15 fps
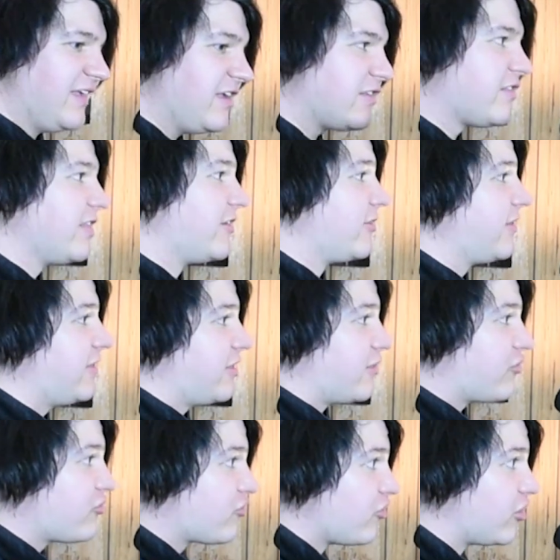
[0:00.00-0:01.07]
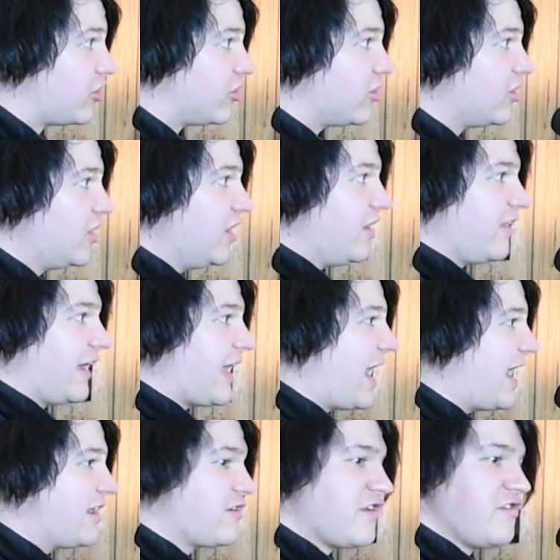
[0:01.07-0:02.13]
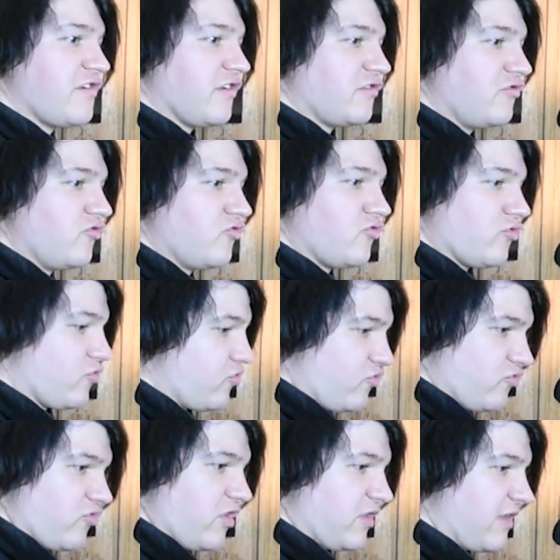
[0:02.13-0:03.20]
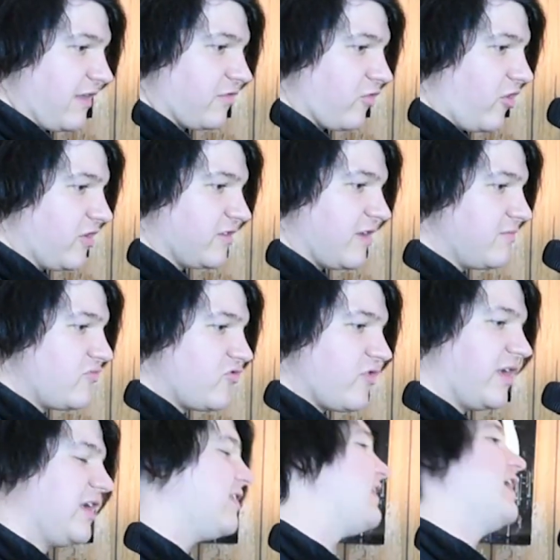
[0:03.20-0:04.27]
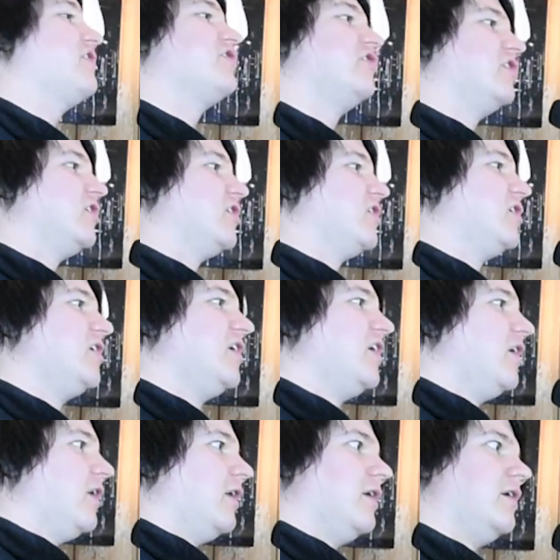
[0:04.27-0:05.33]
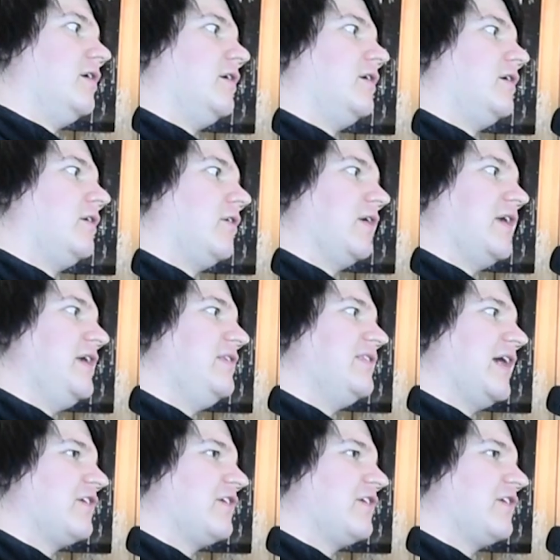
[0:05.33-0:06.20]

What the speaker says: think it's literally the sugar. Like, I can just, as long as I'm drinking that sugar or eating